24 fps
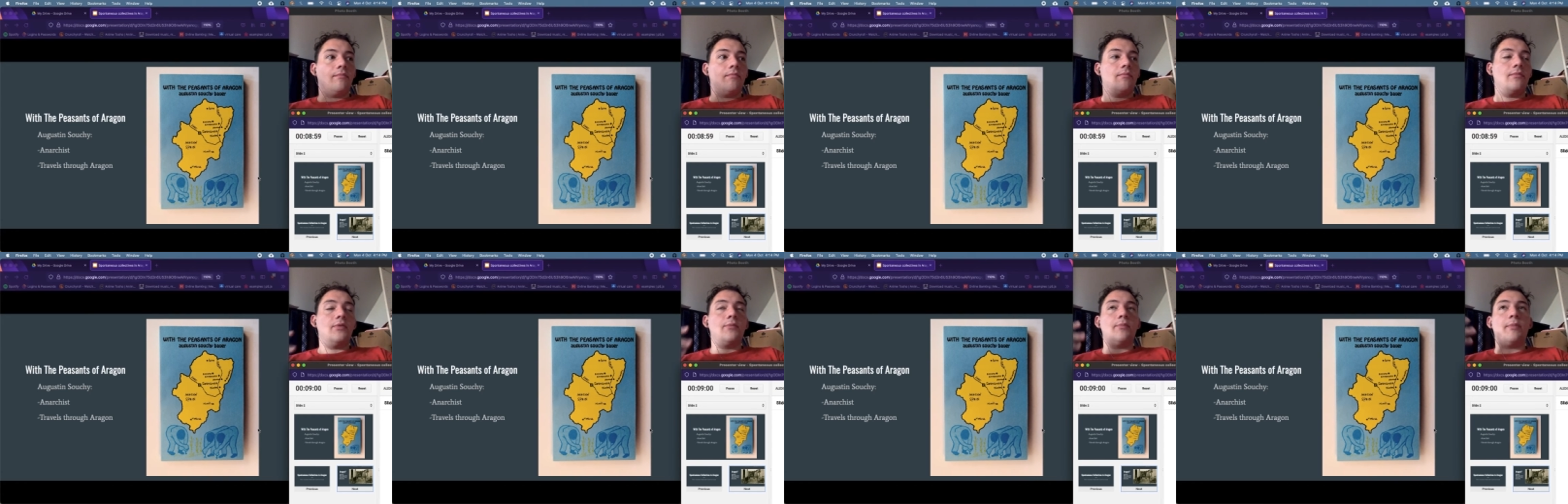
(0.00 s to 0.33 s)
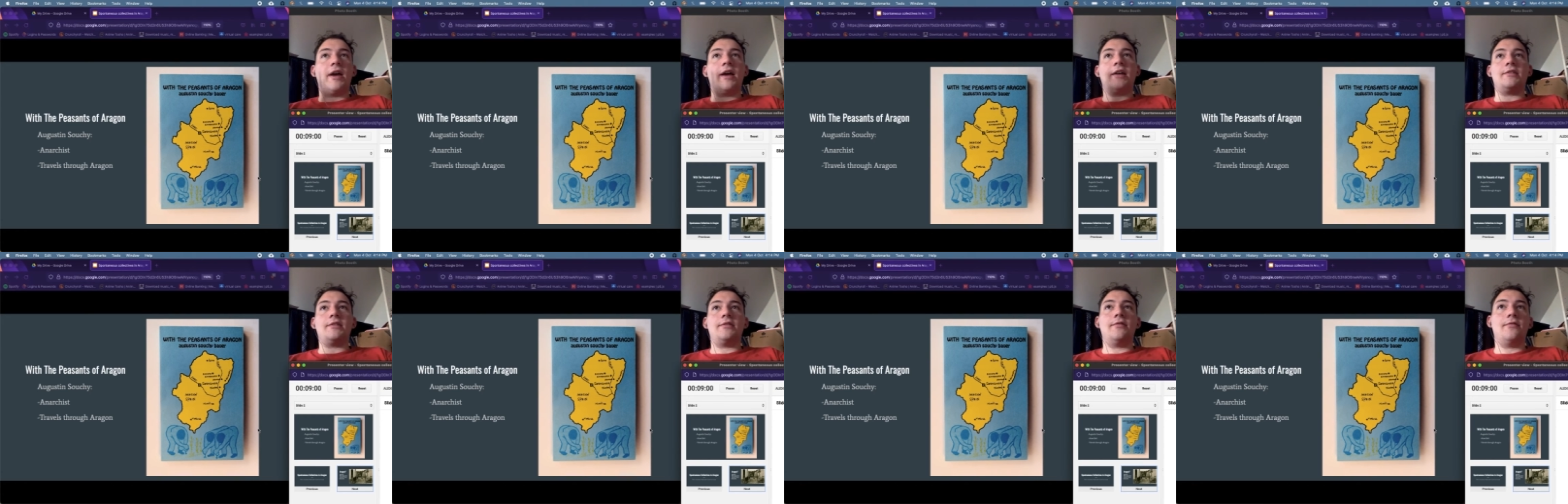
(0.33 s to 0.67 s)

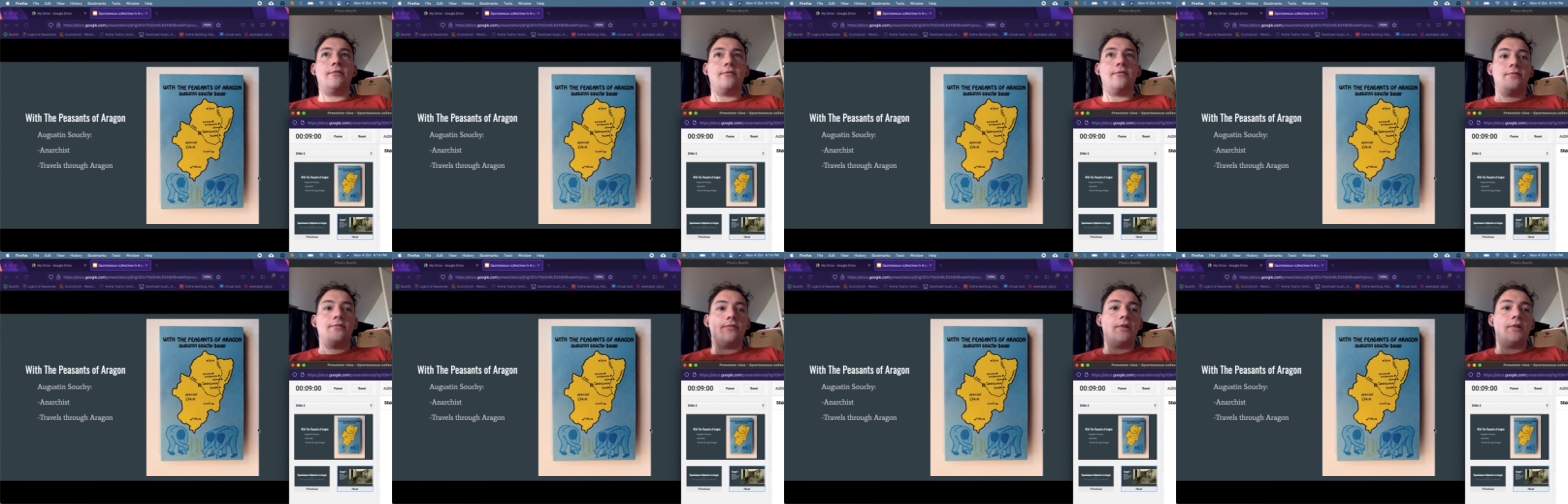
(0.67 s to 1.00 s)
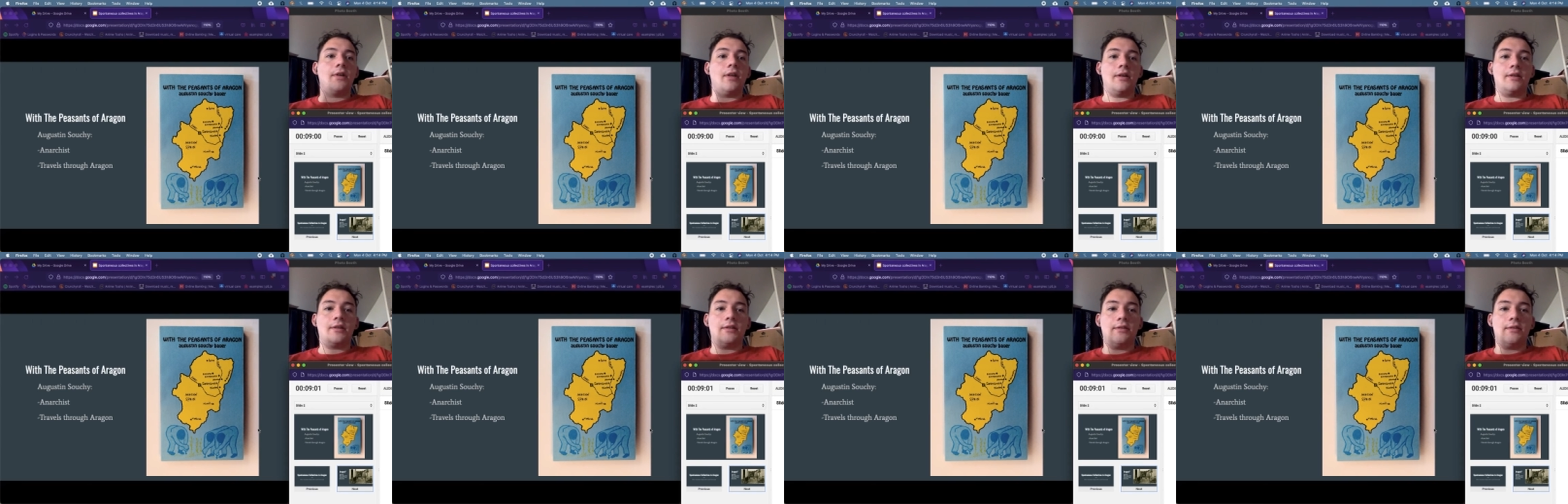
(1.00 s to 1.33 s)
massive
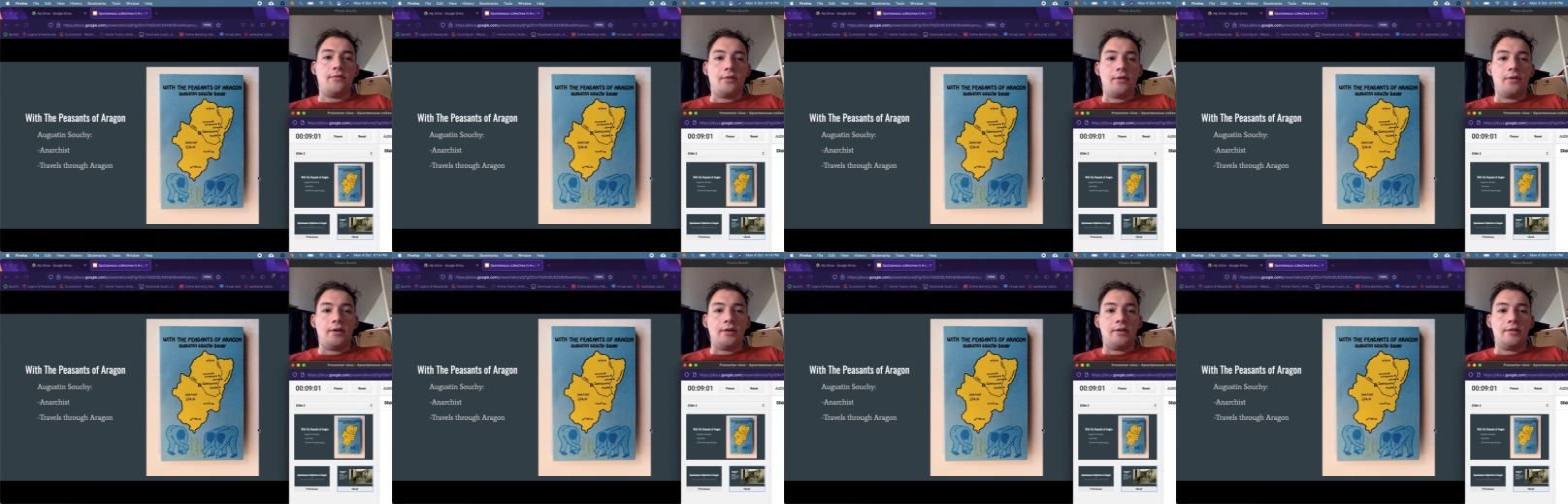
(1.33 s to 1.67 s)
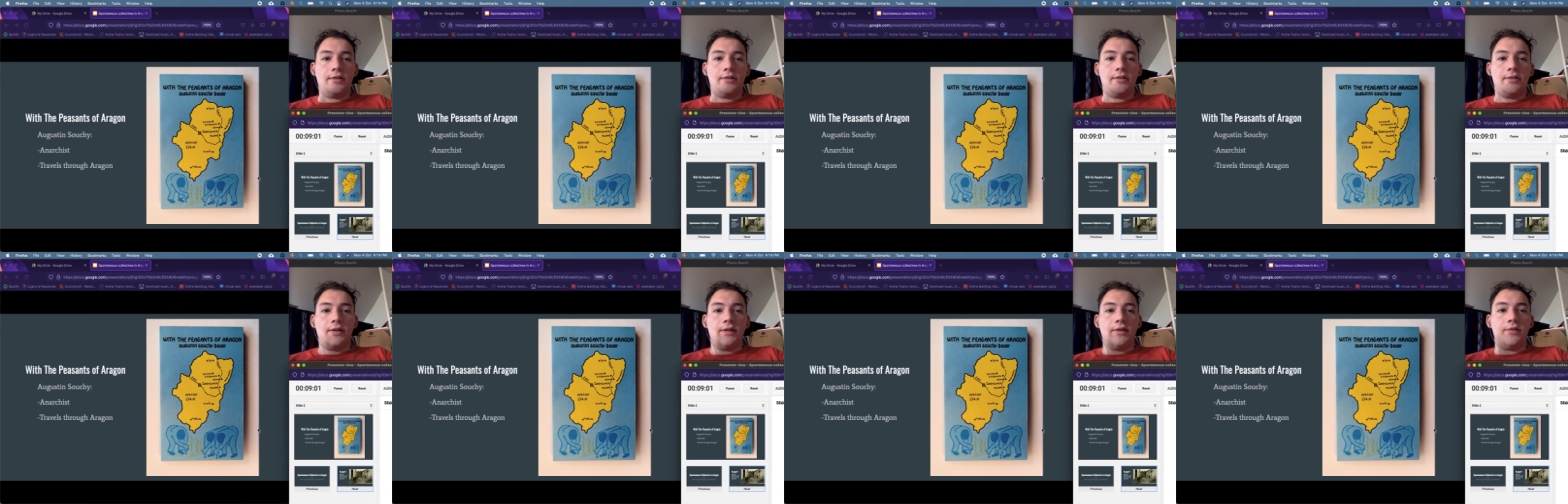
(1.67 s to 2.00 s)

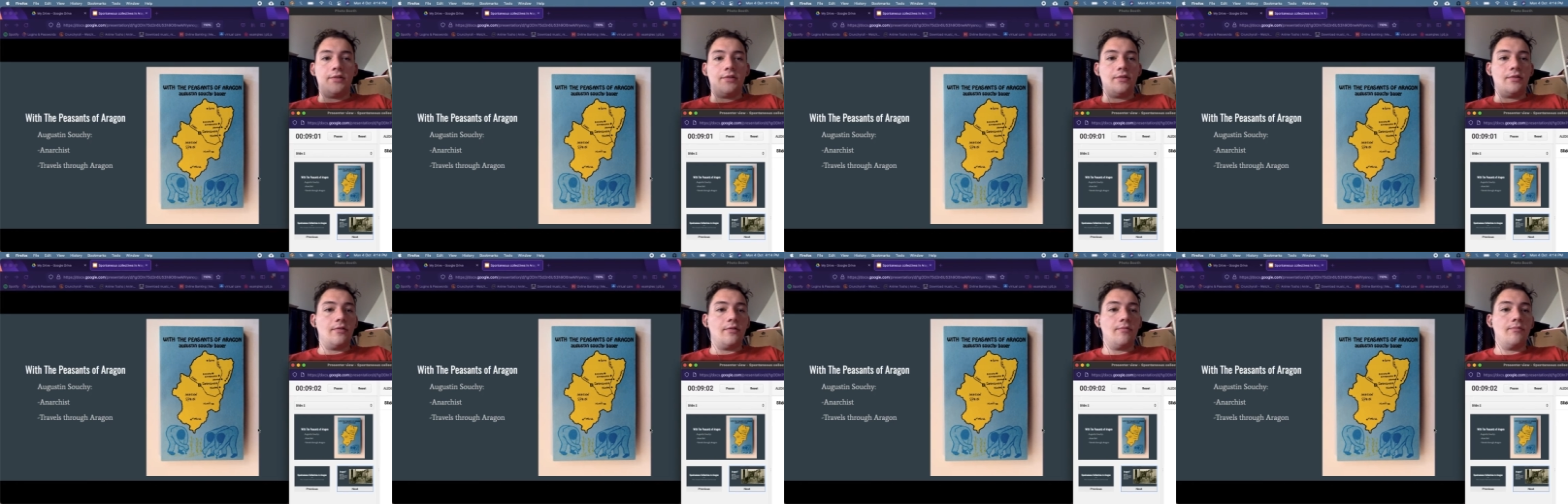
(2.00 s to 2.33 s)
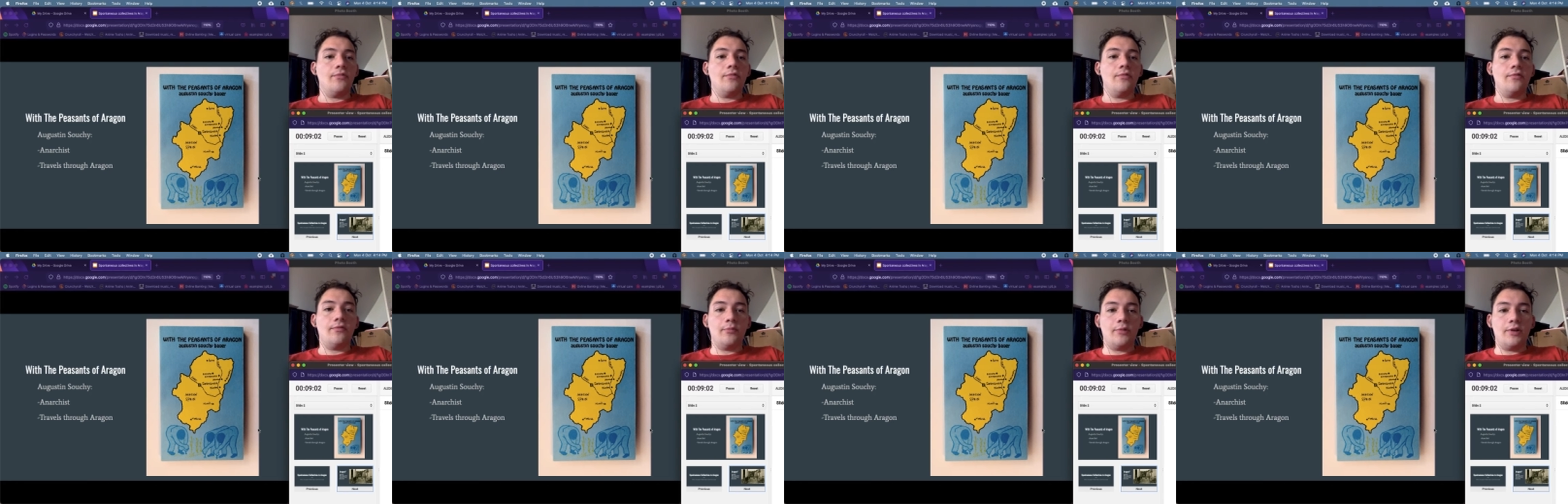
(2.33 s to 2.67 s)
collectivization
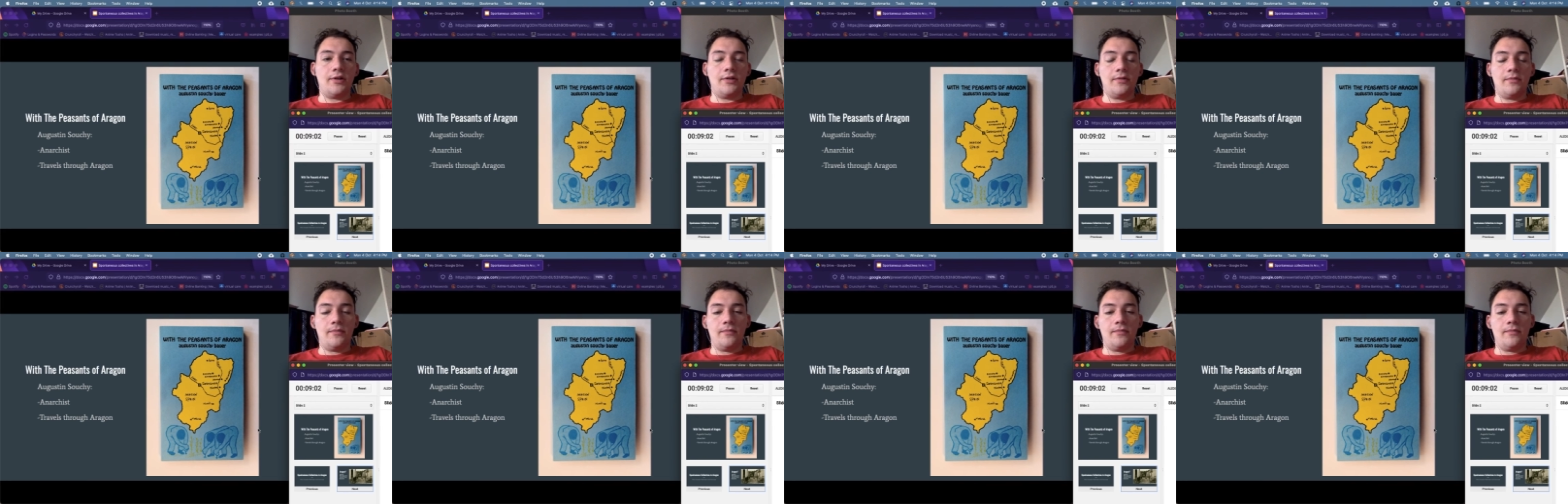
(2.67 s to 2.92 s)
movement,